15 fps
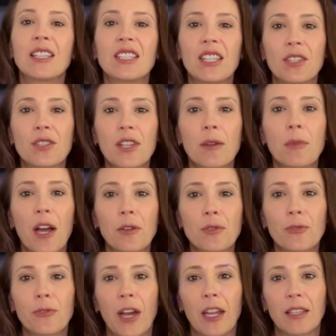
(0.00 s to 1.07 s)
Teach them how
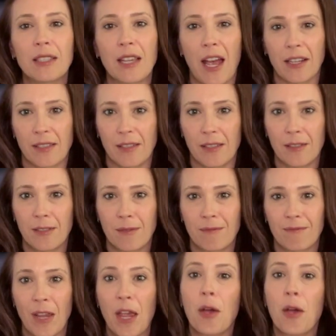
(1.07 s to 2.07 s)
to file taxes,